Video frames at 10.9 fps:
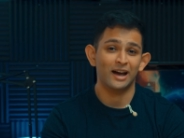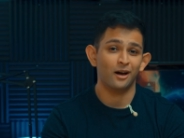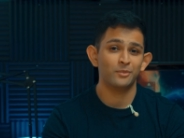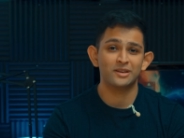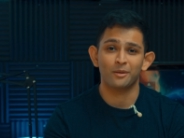
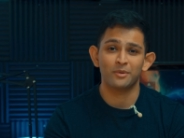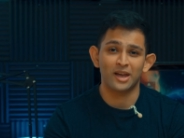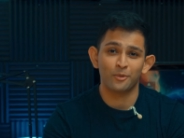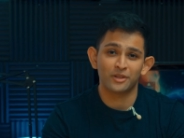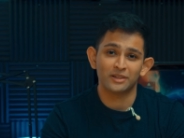I'll be coming
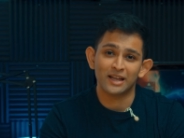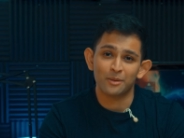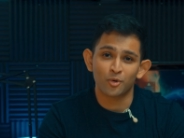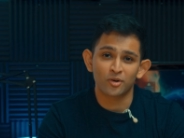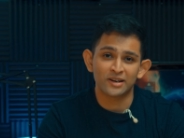out with a
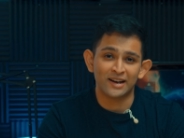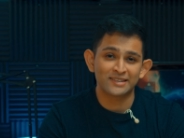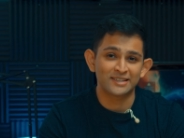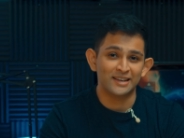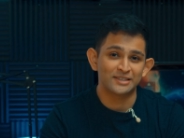lot more
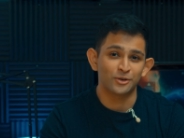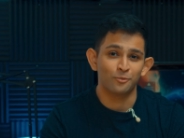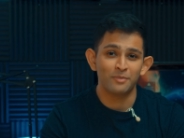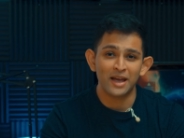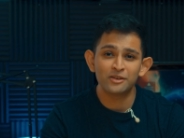content.
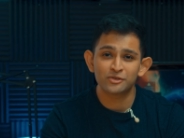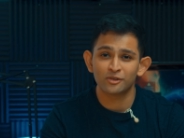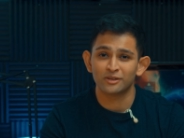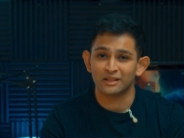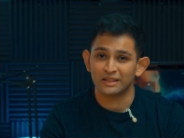So make
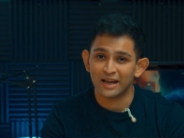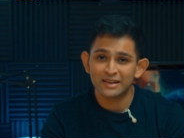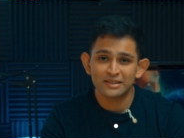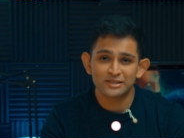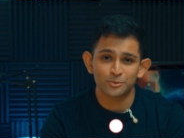sure to
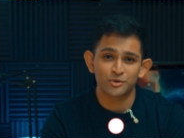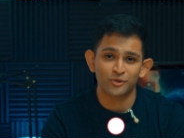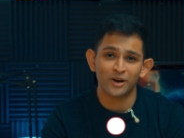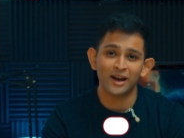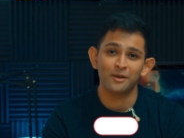like and
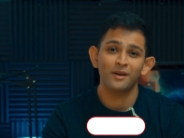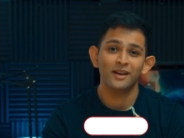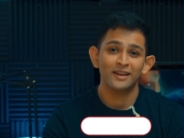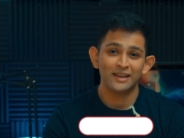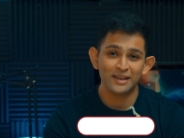subscribe
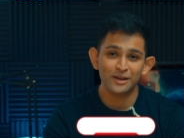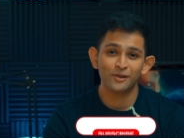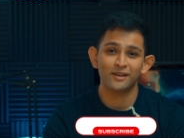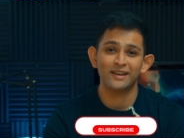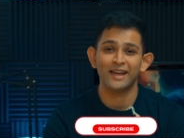
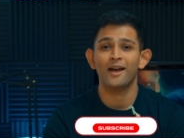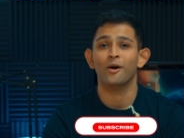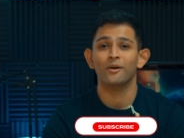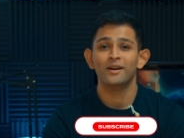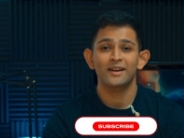here and
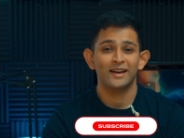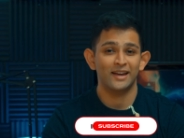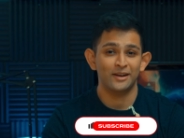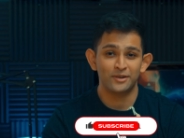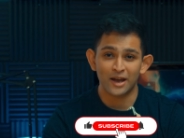now.
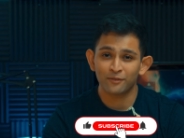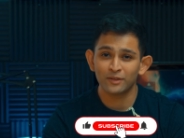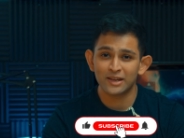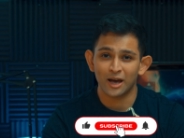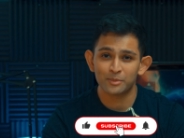It
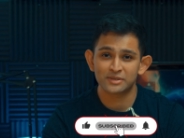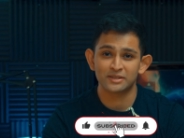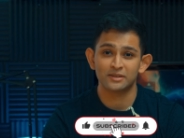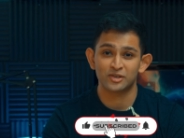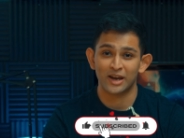definitely helps
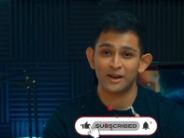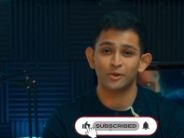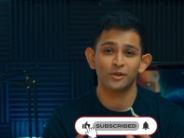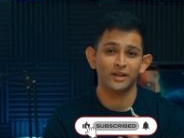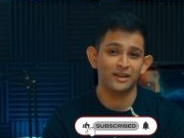the
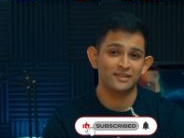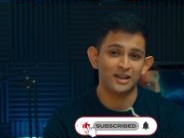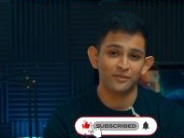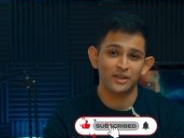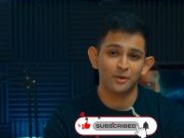channel and it
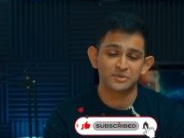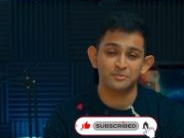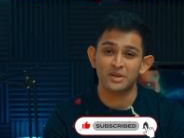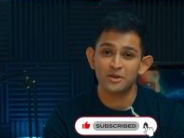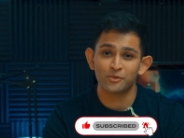definitely helps
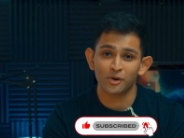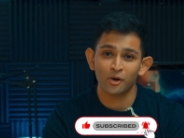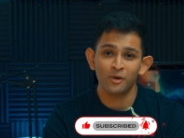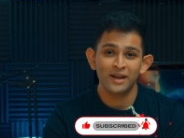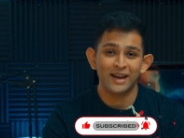me
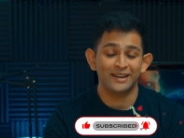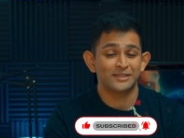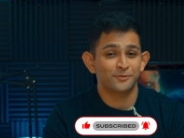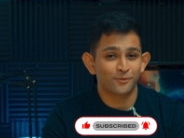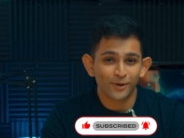grow, and
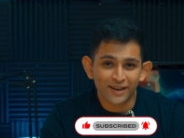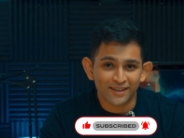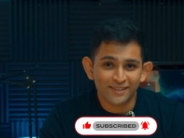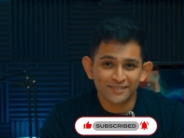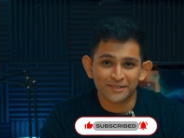it's
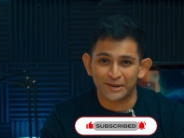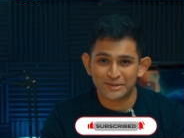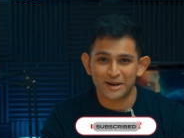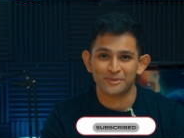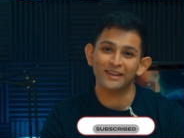free
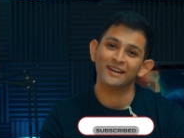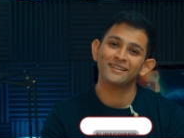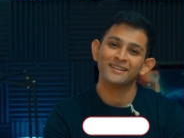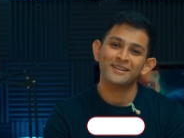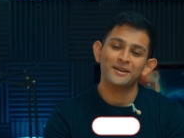on top of that.